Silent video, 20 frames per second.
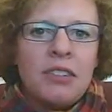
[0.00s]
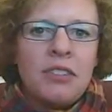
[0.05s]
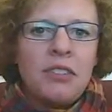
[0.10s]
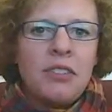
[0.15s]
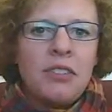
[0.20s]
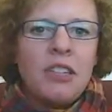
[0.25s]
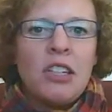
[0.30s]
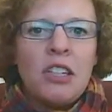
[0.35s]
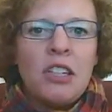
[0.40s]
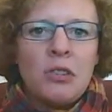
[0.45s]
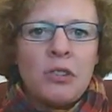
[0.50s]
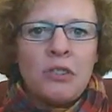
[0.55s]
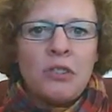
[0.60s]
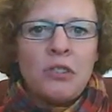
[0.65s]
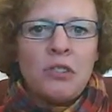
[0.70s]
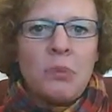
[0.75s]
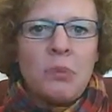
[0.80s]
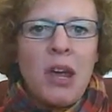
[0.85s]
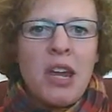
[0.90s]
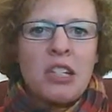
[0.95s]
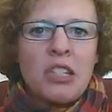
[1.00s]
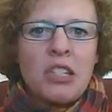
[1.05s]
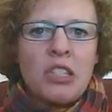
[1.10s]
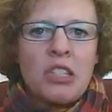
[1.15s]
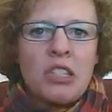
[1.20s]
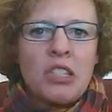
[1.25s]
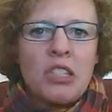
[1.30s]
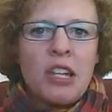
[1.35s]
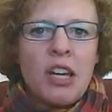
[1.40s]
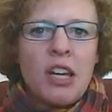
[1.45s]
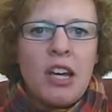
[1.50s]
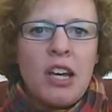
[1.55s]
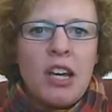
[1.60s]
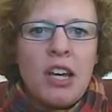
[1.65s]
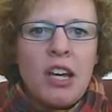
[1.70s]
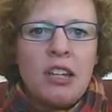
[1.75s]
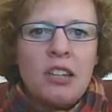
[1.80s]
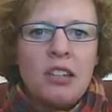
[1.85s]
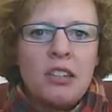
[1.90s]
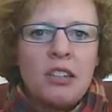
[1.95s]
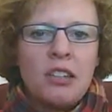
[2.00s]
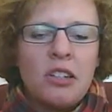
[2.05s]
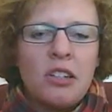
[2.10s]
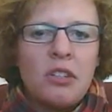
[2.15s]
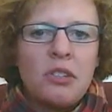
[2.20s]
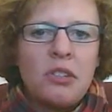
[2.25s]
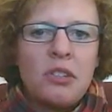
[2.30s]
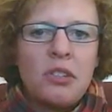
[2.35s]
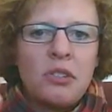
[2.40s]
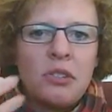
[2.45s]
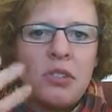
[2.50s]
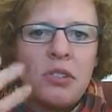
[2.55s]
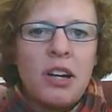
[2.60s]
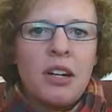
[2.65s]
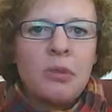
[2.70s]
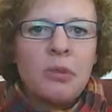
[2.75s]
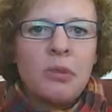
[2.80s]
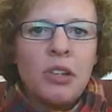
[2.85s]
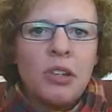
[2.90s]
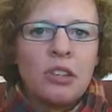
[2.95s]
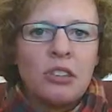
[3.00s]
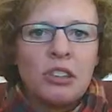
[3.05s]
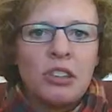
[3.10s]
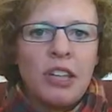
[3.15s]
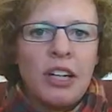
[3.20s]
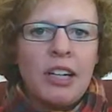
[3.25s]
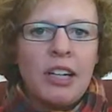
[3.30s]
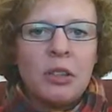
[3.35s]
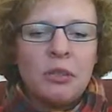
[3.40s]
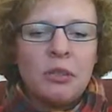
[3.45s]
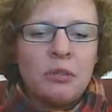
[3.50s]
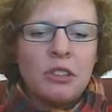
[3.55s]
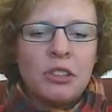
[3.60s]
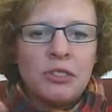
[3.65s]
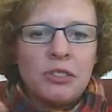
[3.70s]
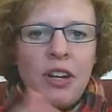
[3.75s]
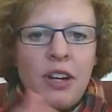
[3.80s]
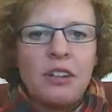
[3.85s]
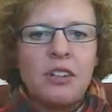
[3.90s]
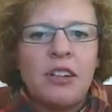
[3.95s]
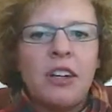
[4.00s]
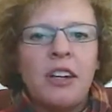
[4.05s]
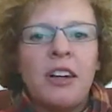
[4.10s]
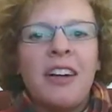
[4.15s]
feeding you information and you kind of regurgitating what you found.